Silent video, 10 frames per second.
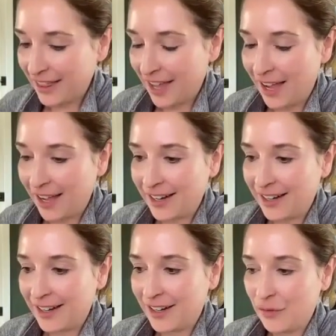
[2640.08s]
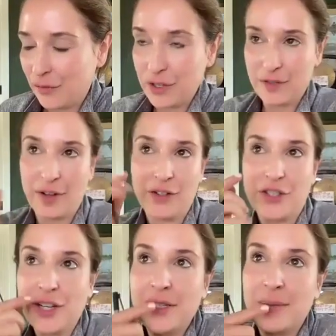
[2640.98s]
that first of all,
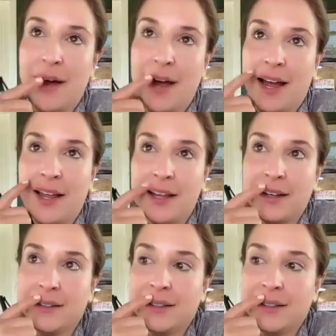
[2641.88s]
just by